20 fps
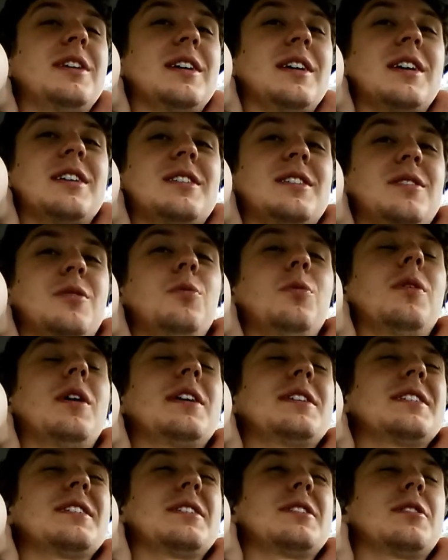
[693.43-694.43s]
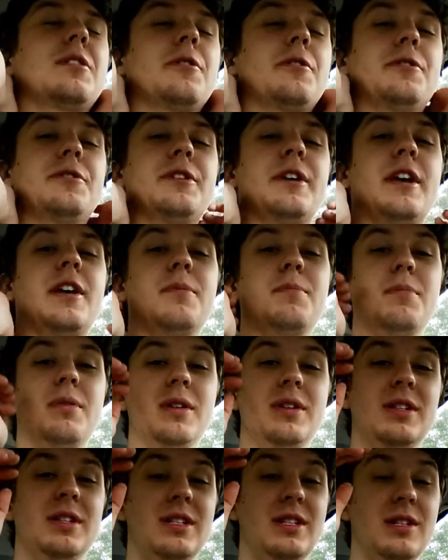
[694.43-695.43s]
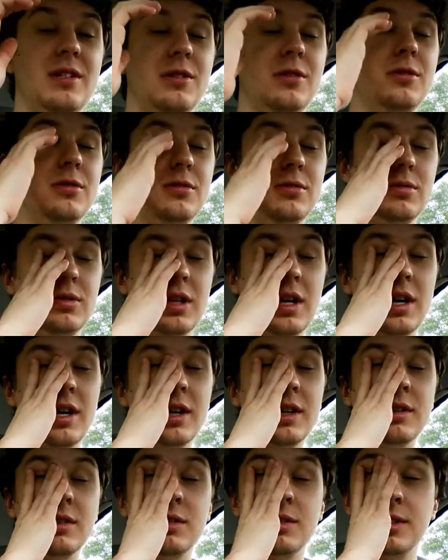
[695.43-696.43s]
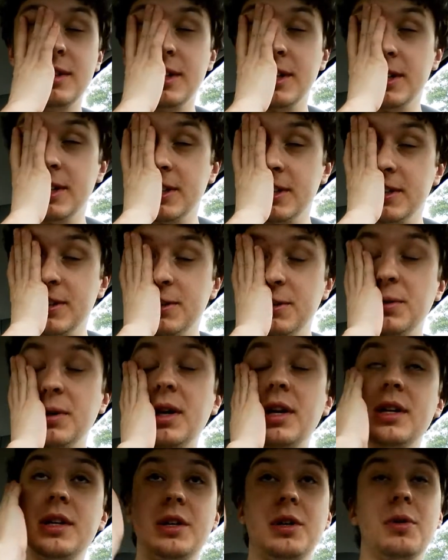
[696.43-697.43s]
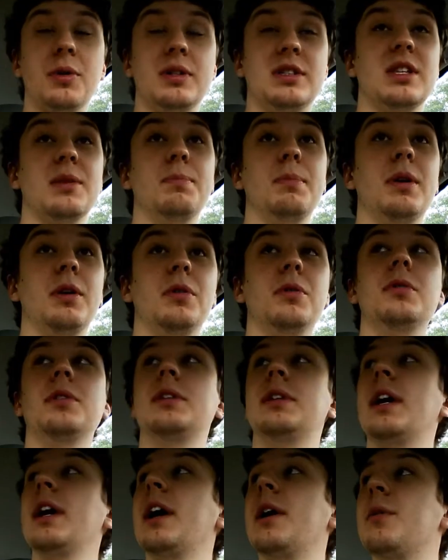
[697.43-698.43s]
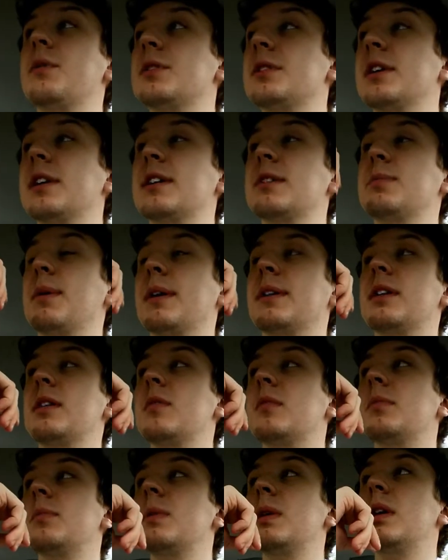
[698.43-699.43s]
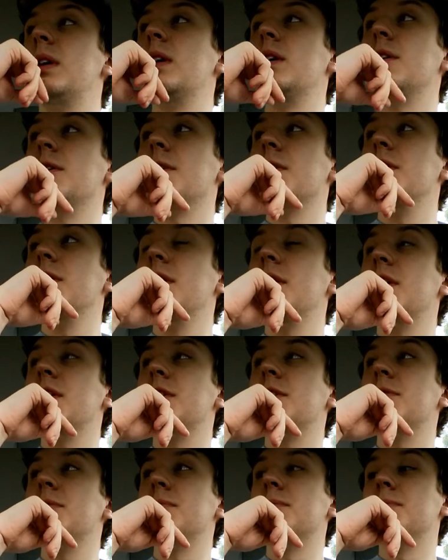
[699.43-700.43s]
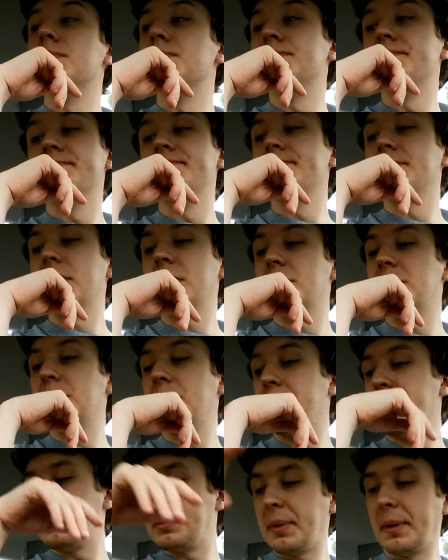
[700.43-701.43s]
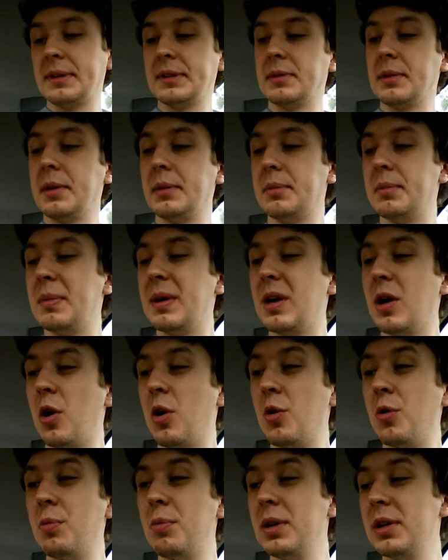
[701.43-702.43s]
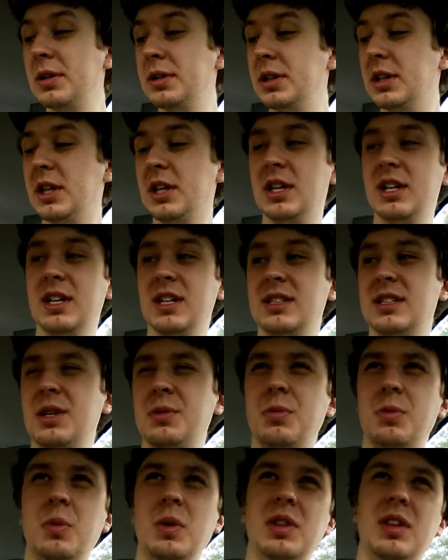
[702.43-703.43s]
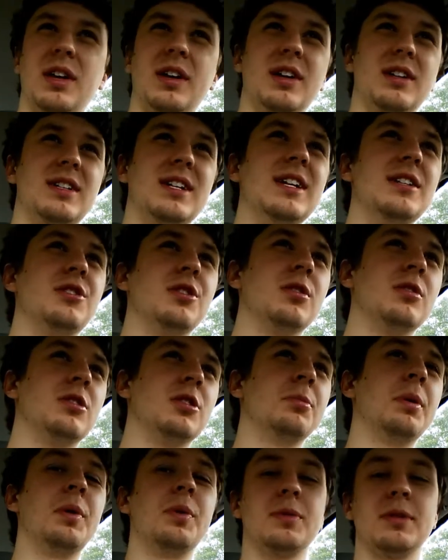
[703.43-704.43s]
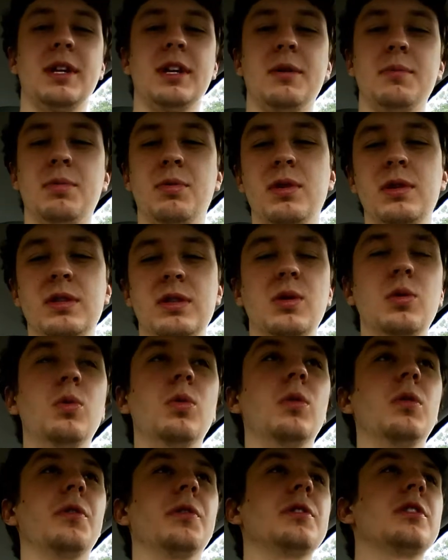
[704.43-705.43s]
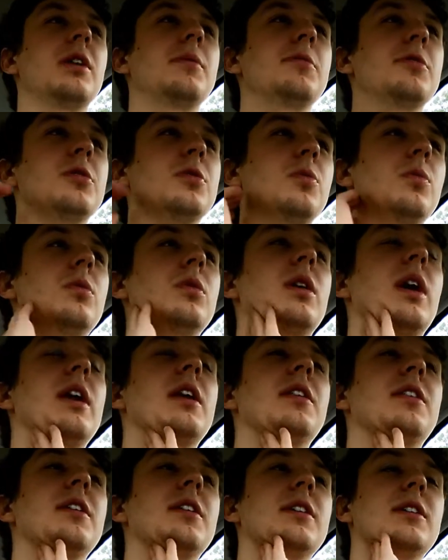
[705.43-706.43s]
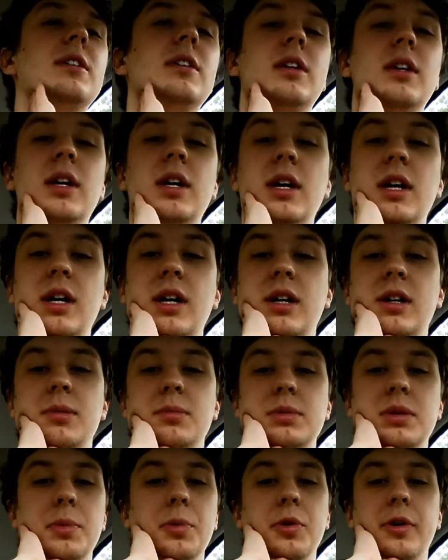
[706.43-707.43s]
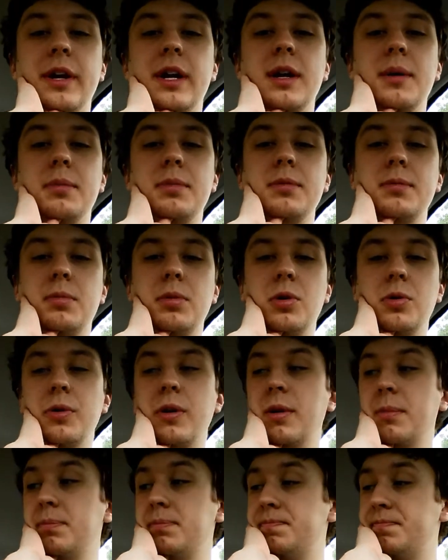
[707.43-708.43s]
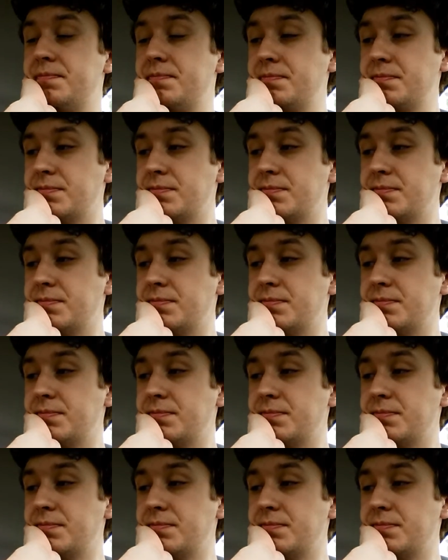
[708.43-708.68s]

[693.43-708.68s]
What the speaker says: I guess school hasn't started yet, but it's still not. It's the middle of the day. I wasn't expecting them to be here. I don't know. I was expecting them to be home because they were with like a teacher, so maybe it was like a preschool or summer school kind of thing, summer camp program.